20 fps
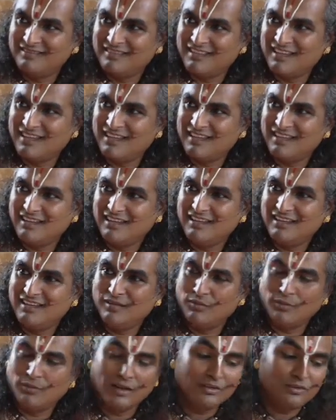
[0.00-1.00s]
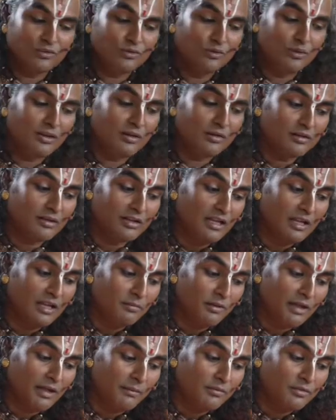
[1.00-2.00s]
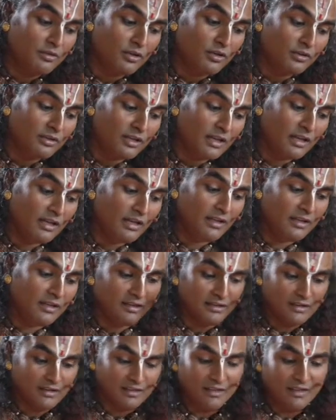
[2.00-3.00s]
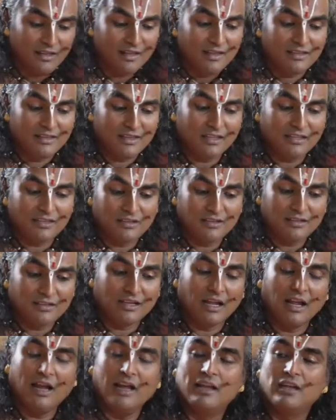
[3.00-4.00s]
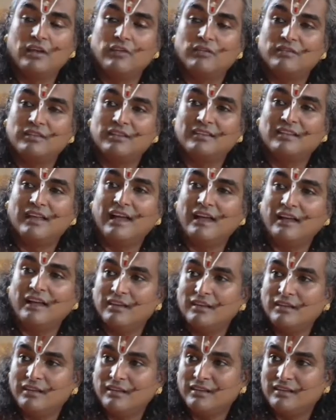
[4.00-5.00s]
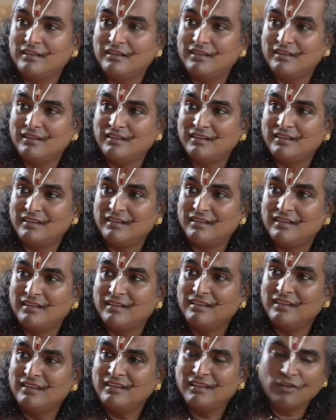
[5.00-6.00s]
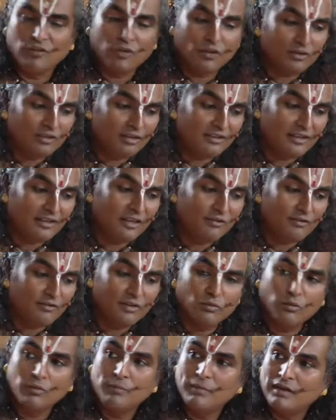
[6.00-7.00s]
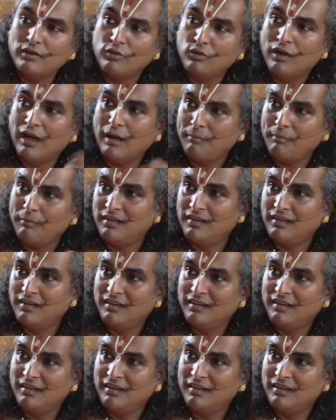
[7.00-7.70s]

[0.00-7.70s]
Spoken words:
Yeah? Once you keep entertaining that kind of desire, these are not desires that will make you happy.